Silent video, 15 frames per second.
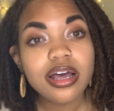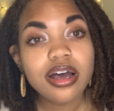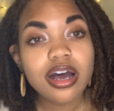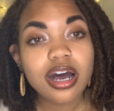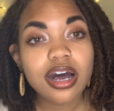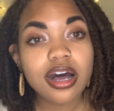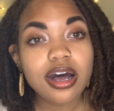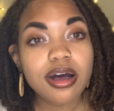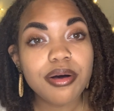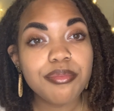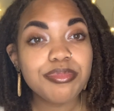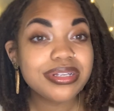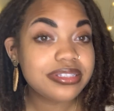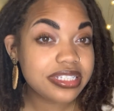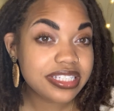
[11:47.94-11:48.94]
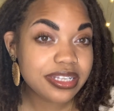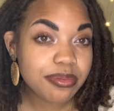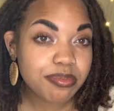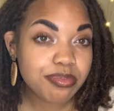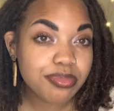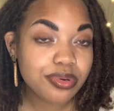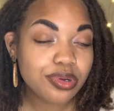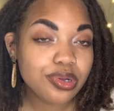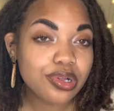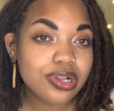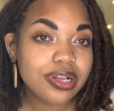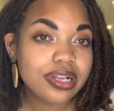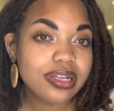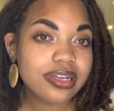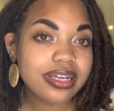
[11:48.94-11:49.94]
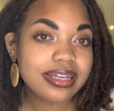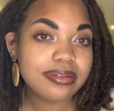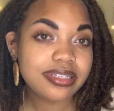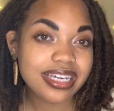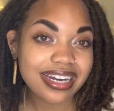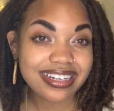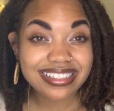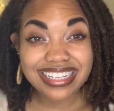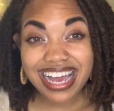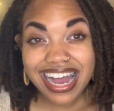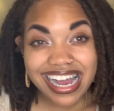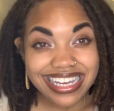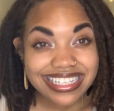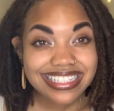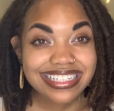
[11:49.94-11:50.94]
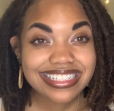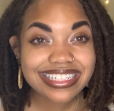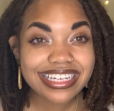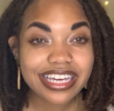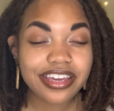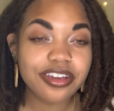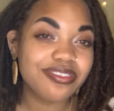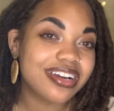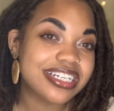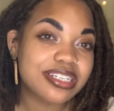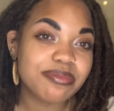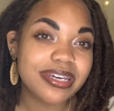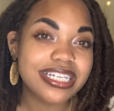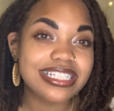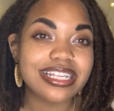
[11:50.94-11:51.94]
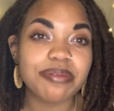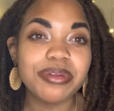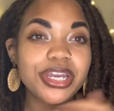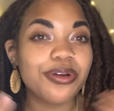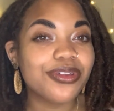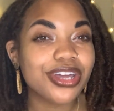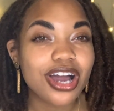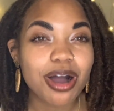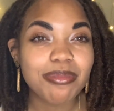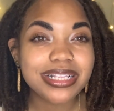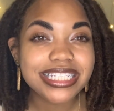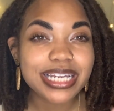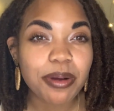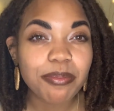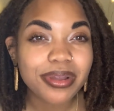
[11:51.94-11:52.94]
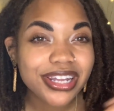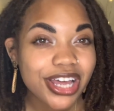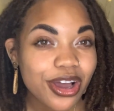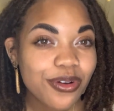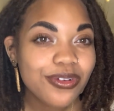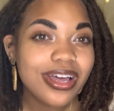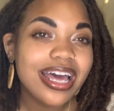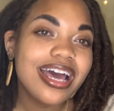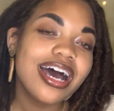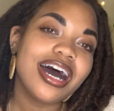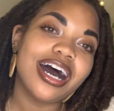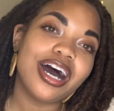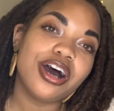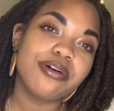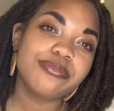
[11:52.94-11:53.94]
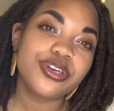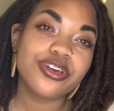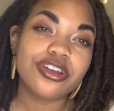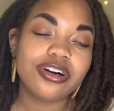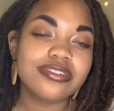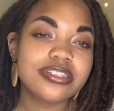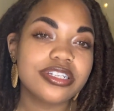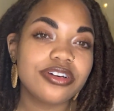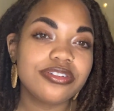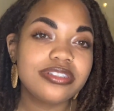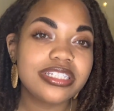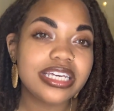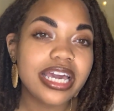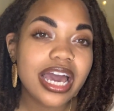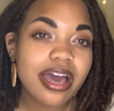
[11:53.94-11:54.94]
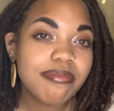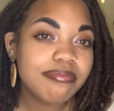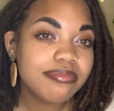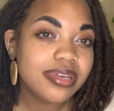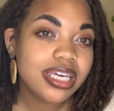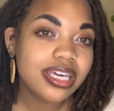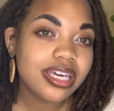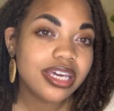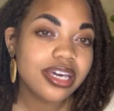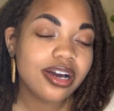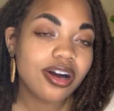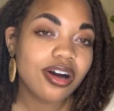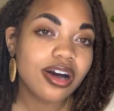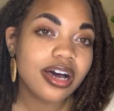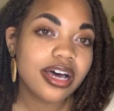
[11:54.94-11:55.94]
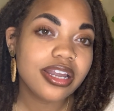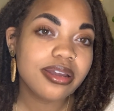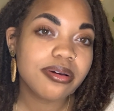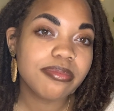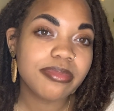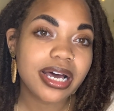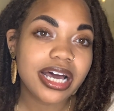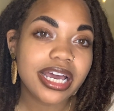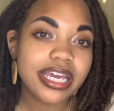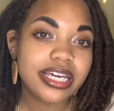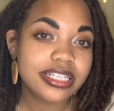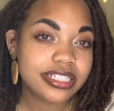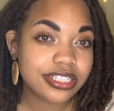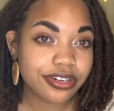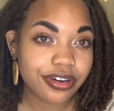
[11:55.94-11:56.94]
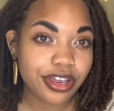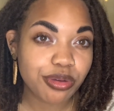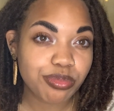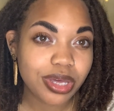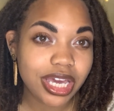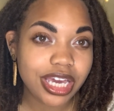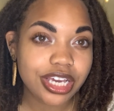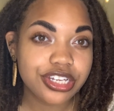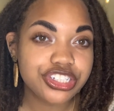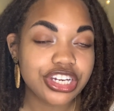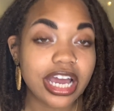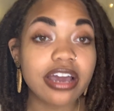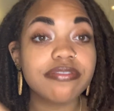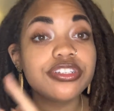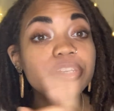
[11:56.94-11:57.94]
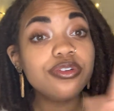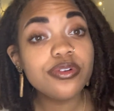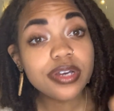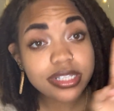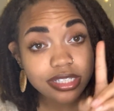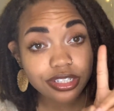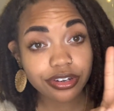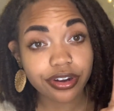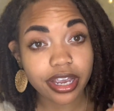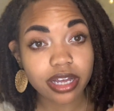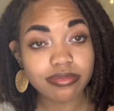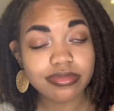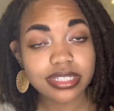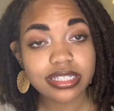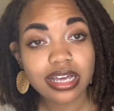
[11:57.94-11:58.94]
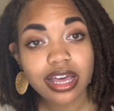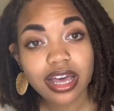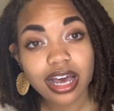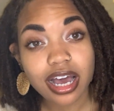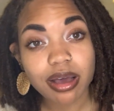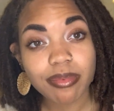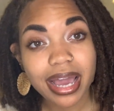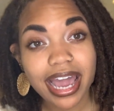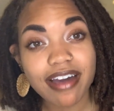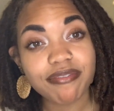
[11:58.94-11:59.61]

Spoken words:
but simple yet enticing resumes, let me know in the comments down below. You can also DM me on my Instagram page. I have 2 Instagrams. I have